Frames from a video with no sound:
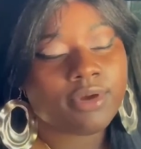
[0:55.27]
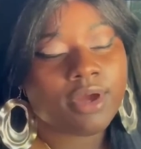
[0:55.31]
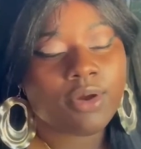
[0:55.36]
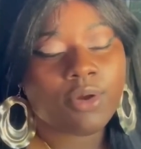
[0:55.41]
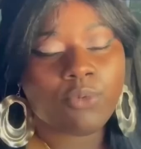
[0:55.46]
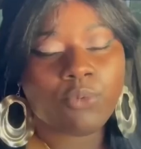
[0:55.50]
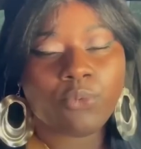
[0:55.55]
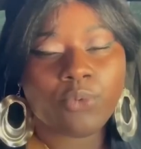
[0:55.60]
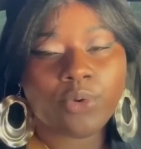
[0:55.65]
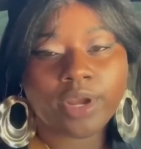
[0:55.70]

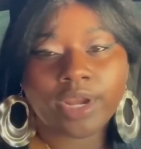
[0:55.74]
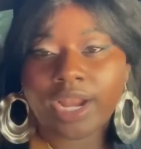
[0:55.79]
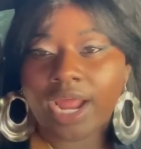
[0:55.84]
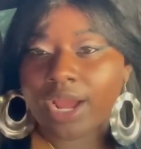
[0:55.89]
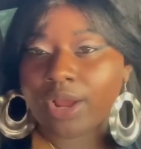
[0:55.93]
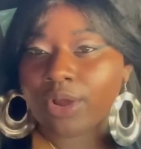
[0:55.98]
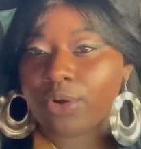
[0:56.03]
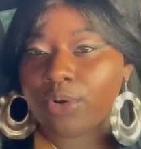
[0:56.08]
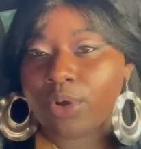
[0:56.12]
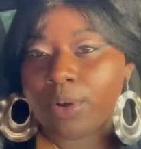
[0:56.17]
where did I
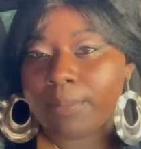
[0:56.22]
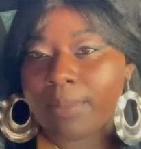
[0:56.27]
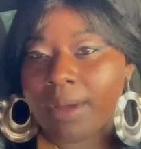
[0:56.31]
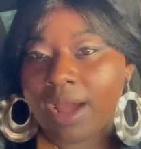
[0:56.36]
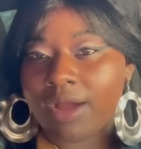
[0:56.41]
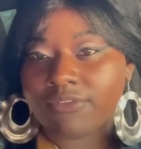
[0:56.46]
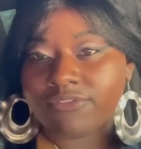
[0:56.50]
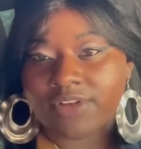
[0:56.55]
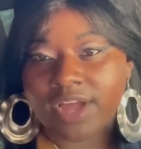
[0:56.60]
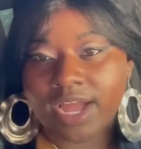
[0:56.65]
go
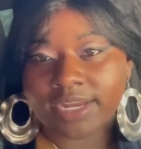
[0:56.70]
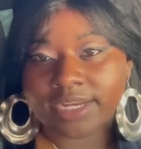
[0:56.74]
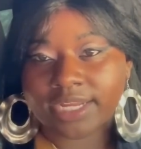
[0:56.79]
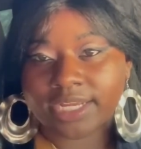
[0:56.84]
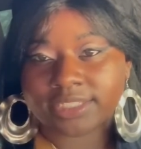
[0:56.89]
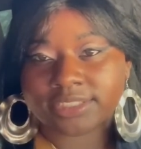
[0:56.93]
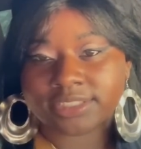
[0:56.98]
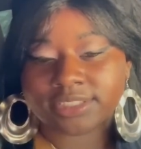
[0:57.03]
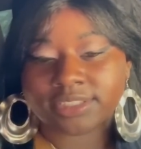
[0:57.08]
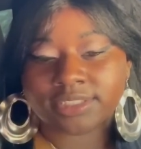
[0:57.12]
about
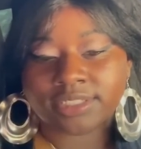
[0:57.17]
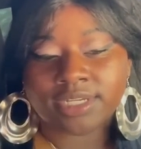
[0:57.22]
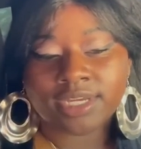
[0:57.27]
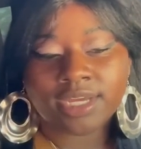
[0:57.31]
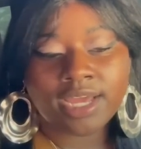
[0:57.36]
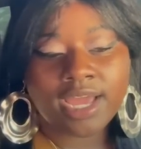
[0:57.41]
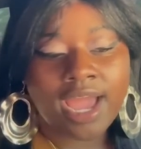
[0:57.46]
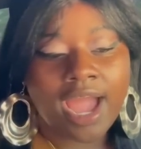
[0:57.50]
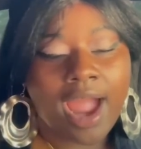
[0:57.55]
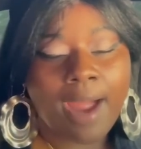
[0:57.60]
financing,
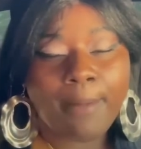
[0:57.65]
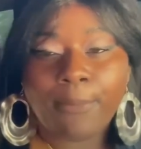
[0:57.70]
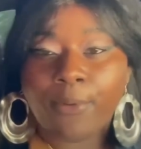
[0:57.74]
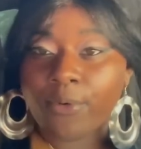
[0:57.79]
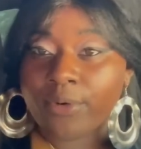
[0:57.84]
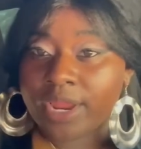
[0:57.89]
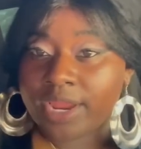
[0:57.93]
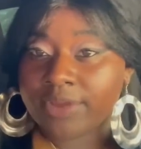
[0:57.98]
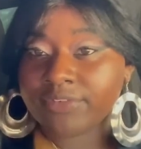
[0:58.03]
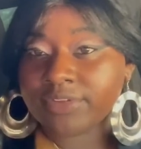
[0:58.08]
I
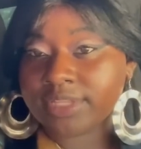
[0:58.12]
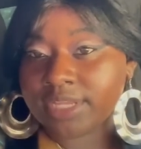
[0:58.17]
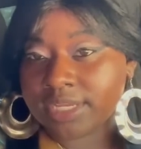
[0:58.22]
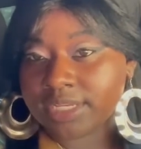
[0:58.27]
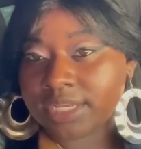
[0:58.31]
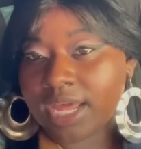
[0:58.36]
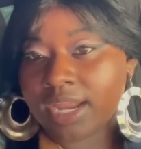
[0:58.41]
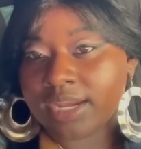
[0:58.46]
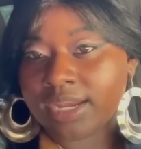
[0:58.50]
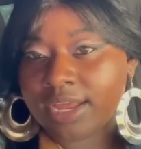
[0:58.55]
broke everything
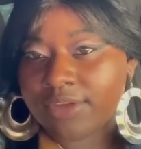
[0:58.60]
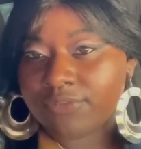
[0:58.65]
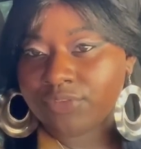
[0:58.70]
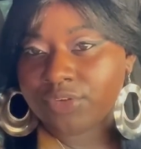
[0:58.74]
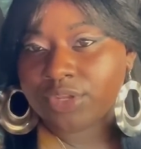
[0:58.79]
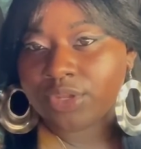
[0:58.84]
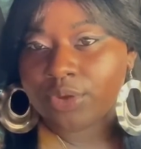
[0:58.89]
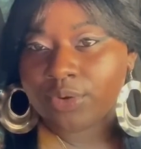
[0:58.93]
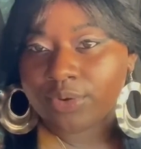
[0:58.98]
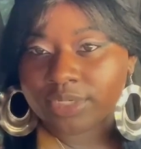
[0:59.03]
down in that
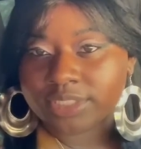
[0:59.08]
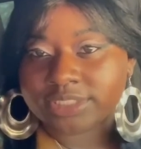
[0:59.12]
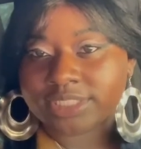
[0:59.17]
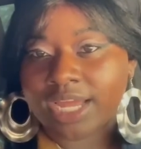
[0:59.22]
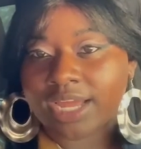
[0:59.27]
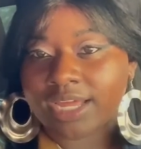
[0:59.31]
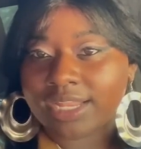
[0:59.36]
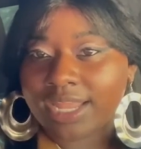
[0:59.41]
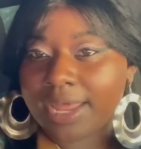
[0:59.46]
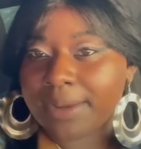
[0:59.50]
video, and it's
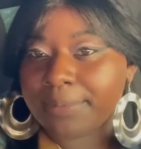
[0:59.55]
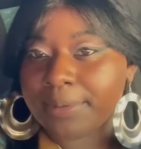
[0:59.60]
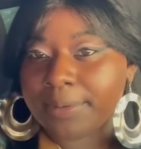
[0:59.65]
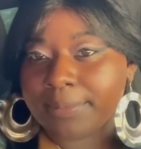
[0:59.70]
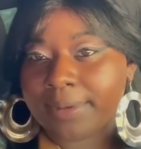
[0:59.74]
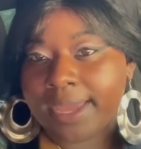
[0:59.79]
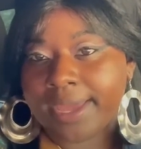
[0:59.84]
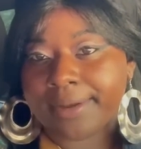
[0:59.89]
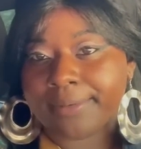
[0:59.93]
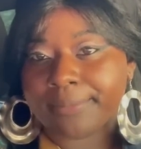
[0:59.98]
like a lot of
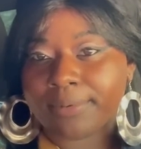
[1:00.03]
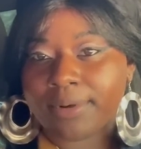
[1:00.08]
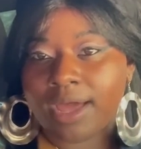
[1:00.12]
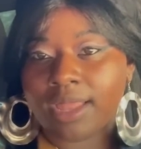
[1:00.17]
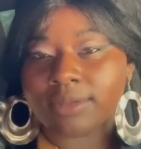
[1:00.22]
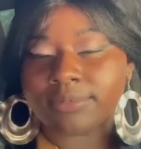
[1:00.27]
people had a problem